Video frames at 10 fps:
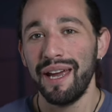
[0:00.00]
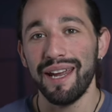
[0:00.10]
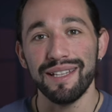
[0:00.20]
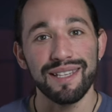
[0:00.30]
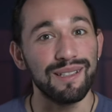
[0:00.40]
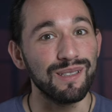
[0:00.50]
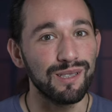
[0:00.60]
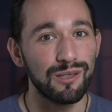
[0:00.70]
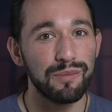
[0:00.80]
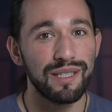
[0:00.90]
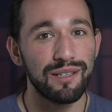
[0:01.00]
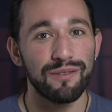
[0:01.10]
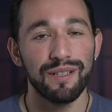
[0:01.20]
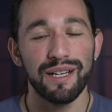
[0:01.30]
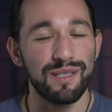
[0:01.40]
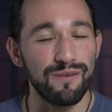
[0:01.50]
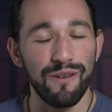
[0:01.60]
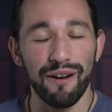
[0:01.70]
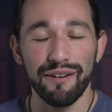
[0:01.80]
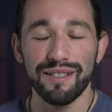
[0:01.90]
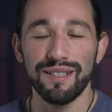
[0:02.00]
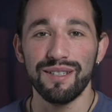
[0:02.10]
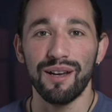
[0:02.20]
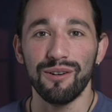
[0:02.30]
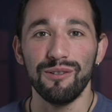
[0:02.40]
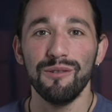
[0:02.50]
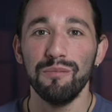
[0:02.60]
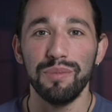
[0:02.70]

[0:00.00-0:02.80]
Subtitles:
It's a little bit different, it's very subtle,